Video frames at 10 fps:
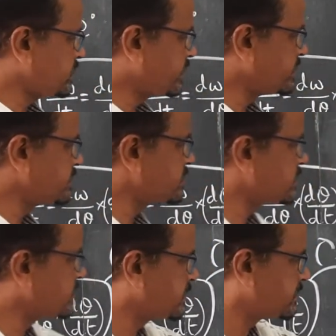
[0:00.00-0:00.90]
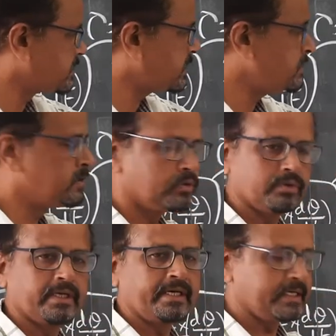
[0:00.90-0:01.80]
Take this d theta to
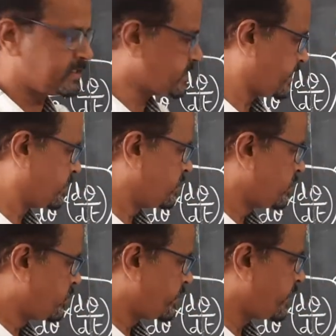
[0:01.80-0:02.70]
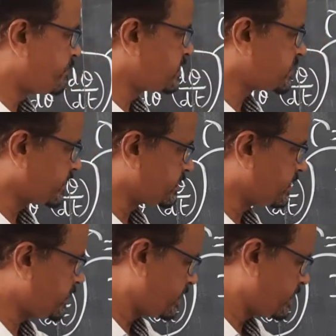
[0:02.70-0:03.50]
the right hand side, mb sin theta